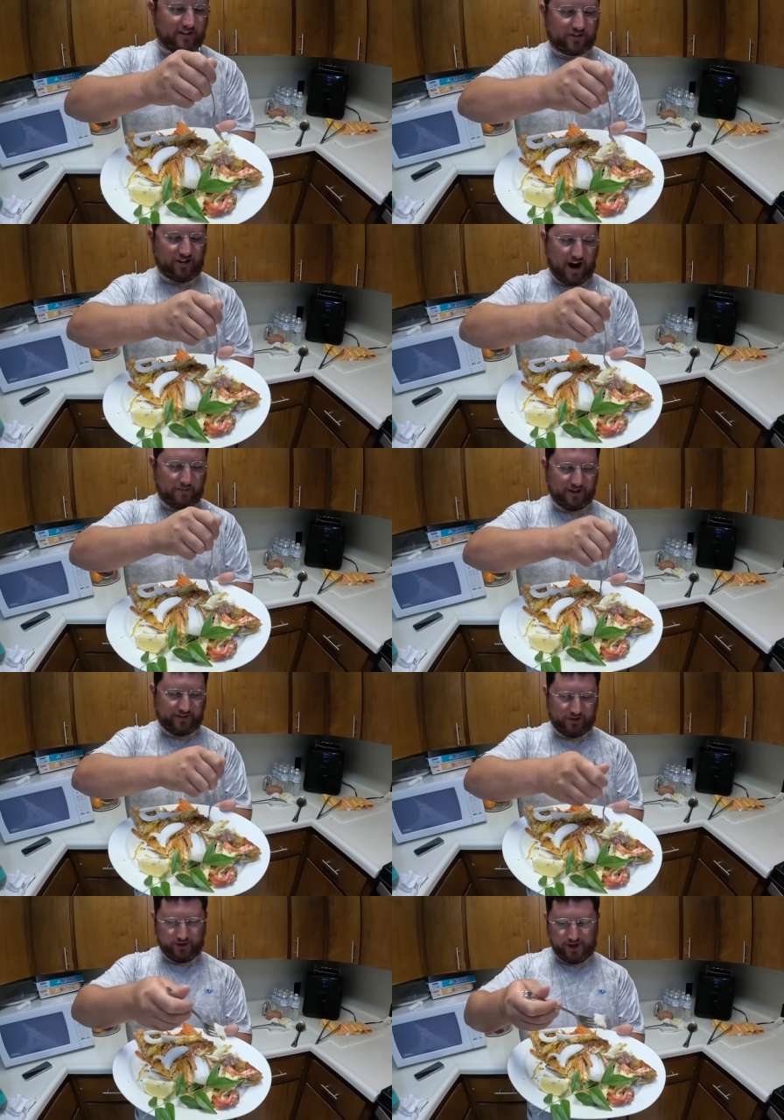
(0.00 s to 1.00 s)
describe
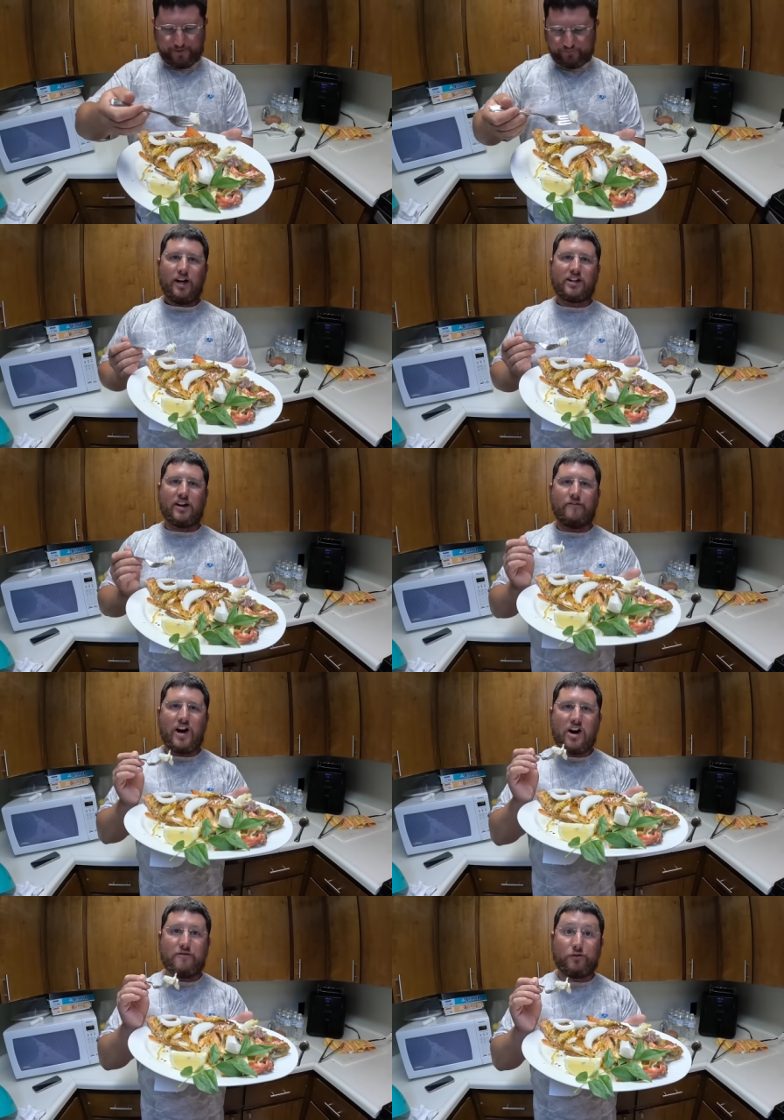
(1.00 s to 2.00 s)
this to you, it's a
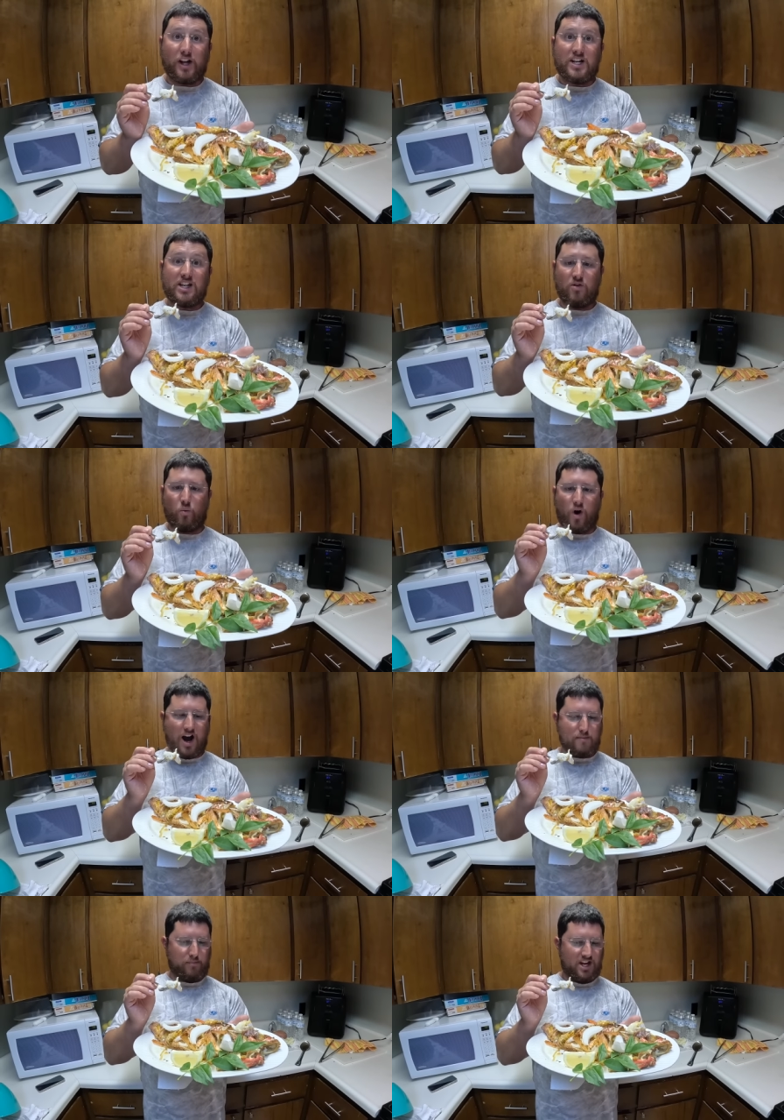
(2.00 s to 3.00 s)
very flaky and
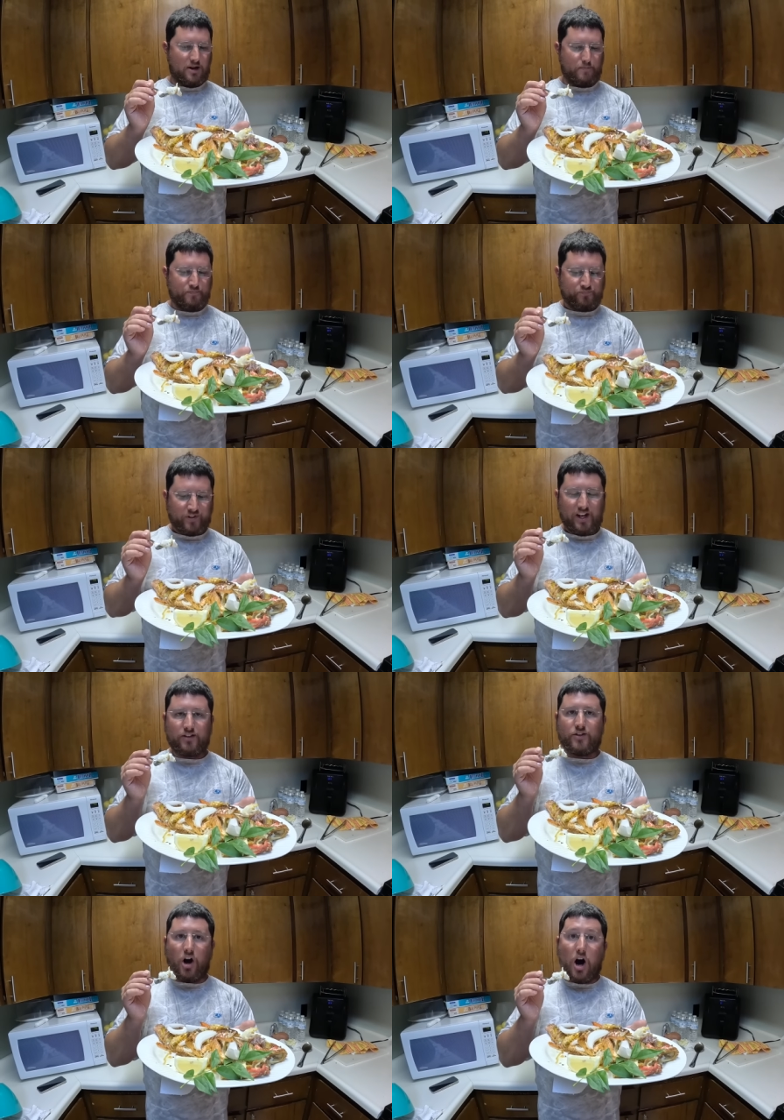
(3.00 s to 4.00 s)
white meat.
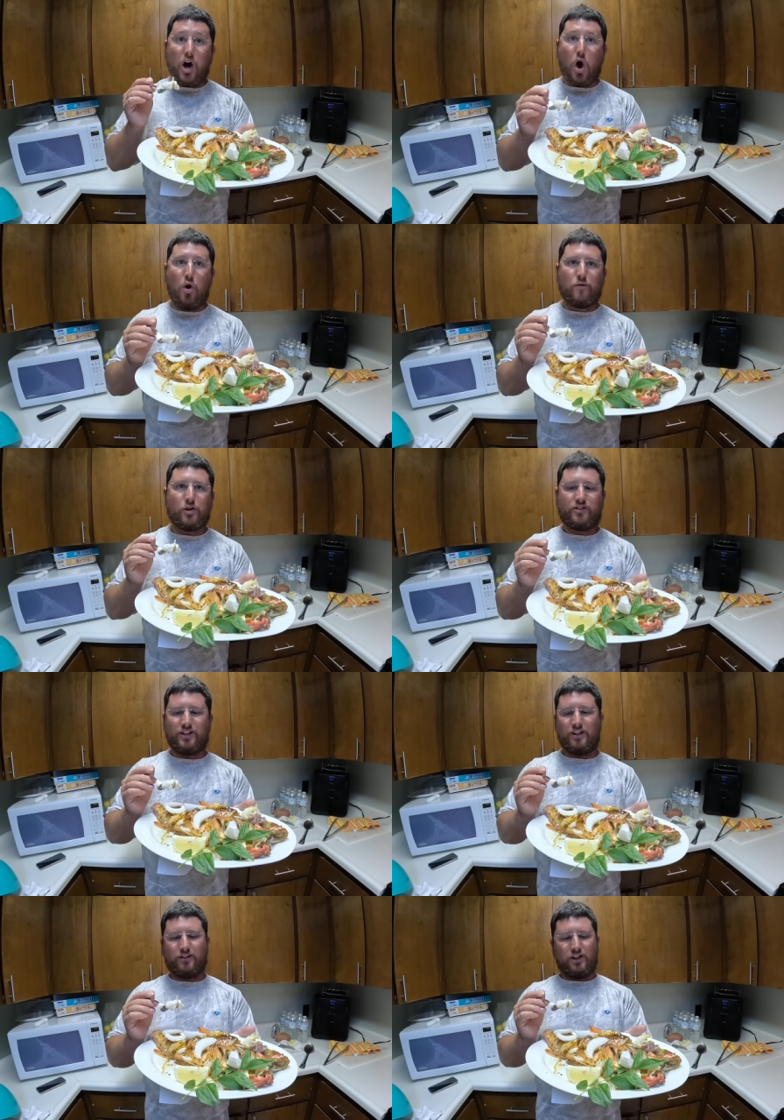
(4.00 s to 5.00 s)
It's not over
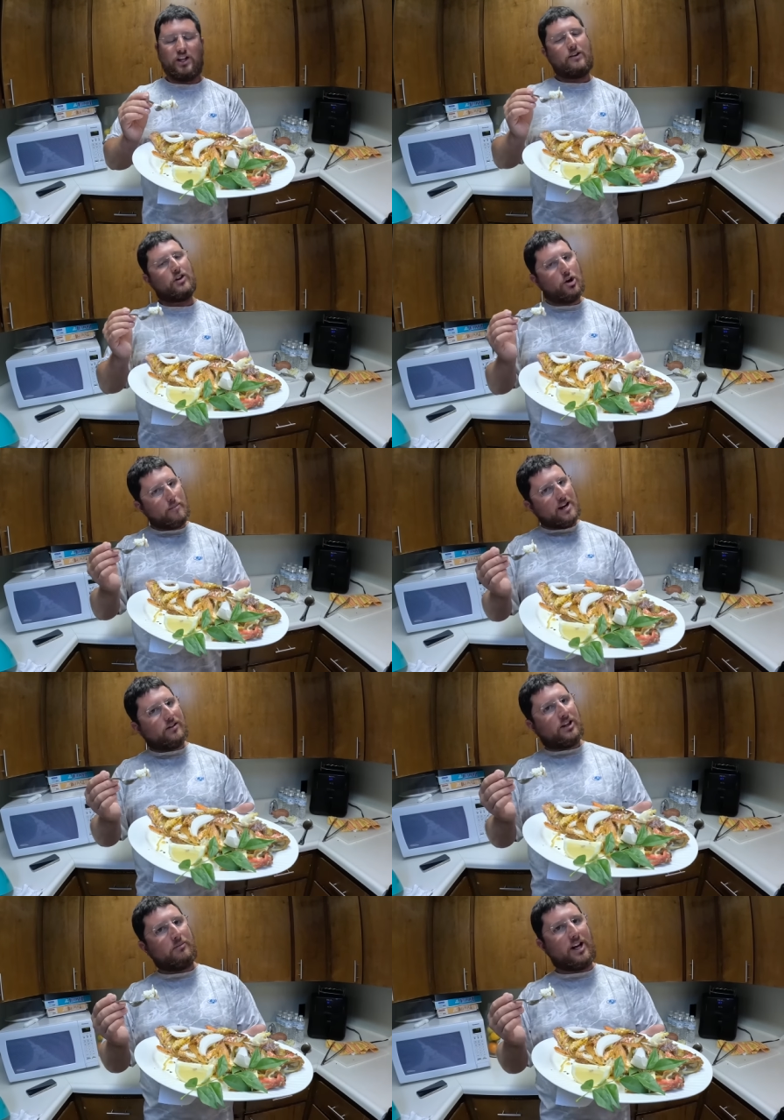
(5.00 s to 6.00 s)
seasoned, even though it may
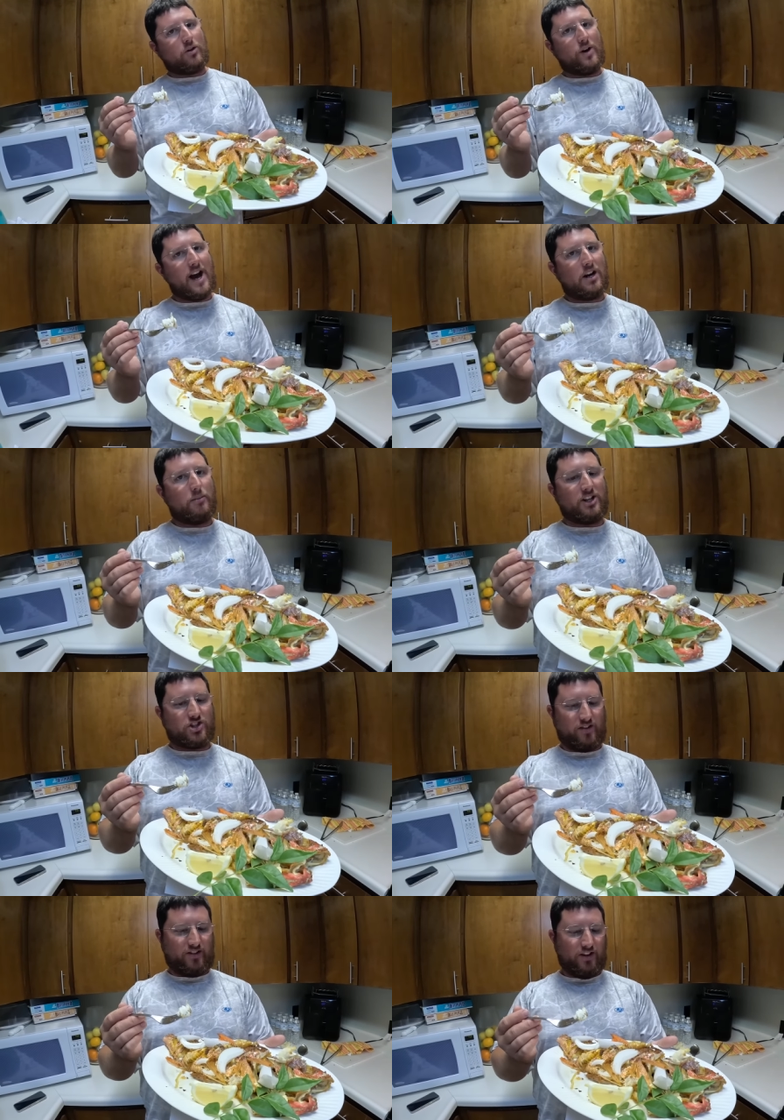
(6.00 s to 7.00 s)
seem like we added a
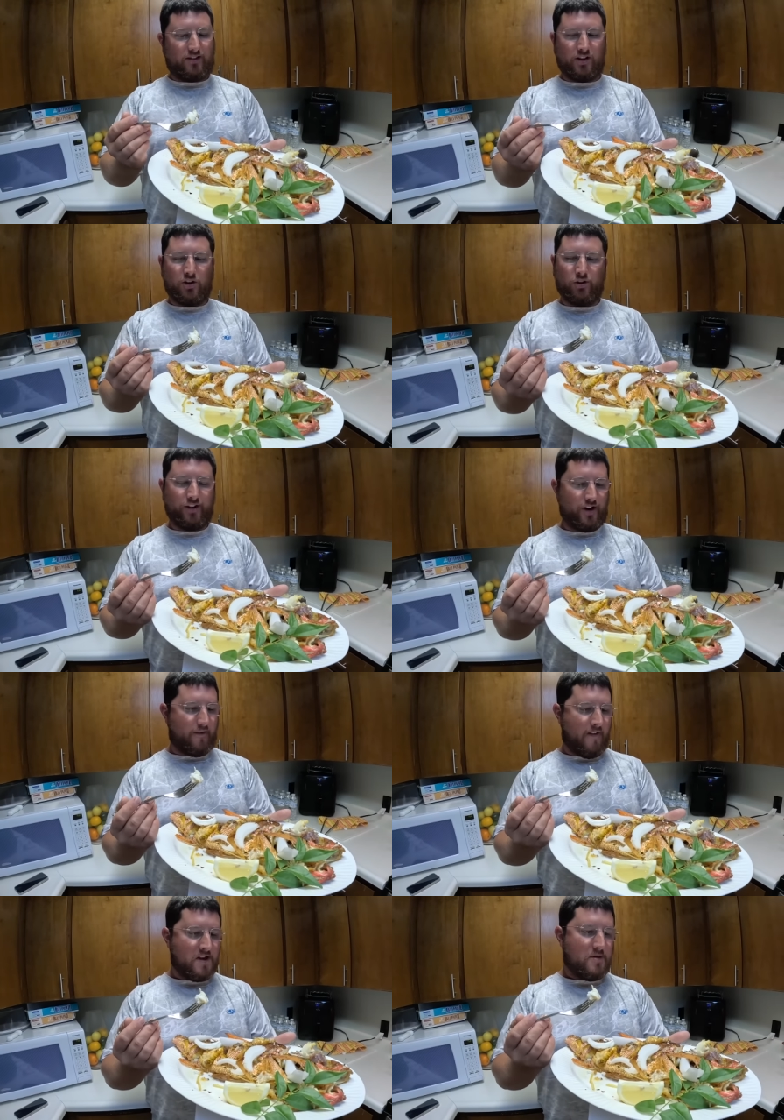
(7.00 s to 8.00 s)
bunch of seasoning on
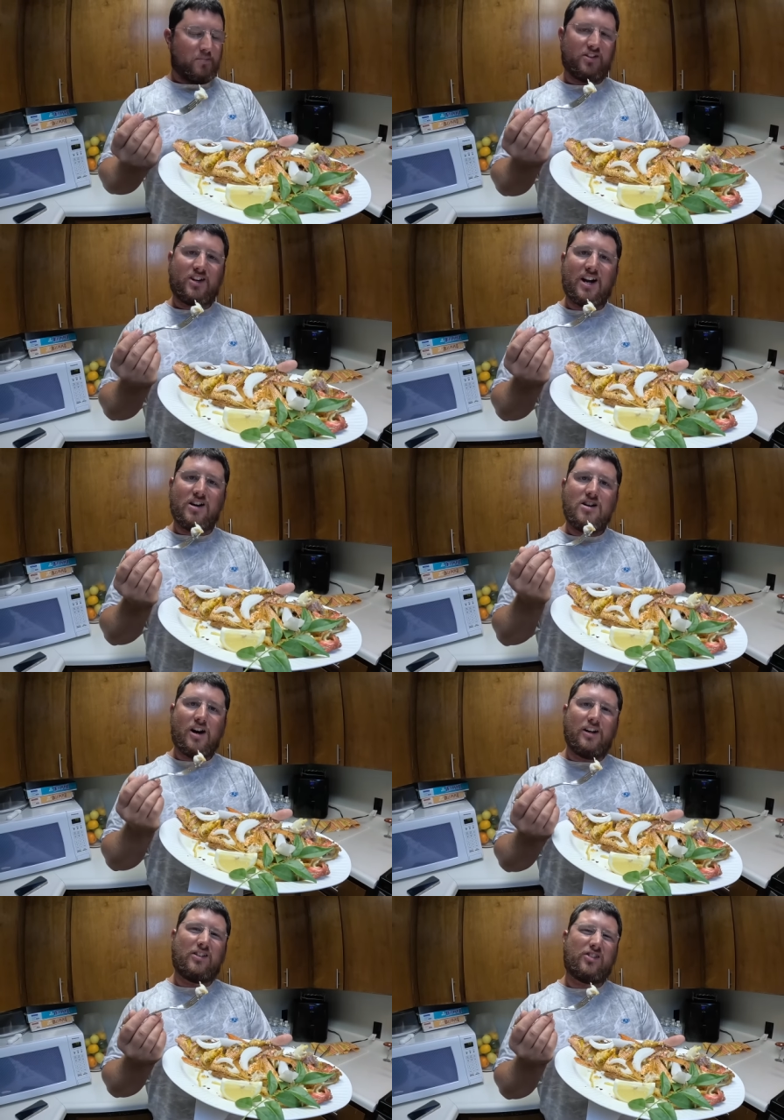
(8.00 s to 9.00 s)
there, but it's got a
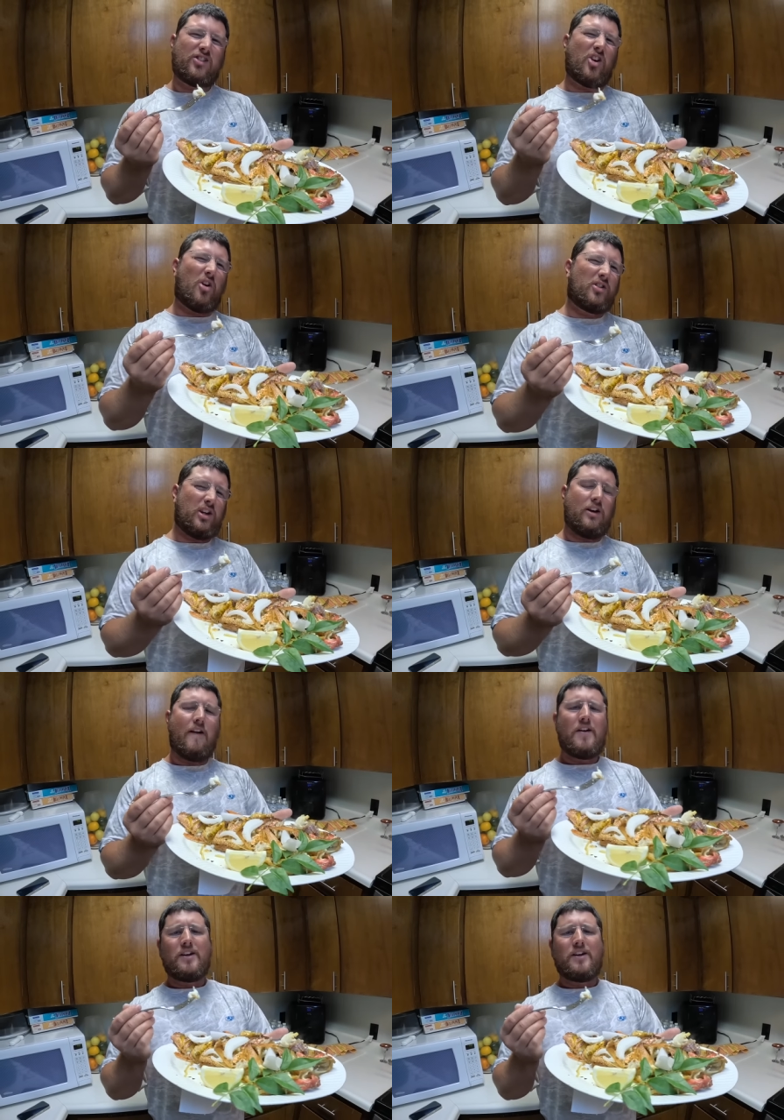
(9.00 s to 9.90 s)
nice salty,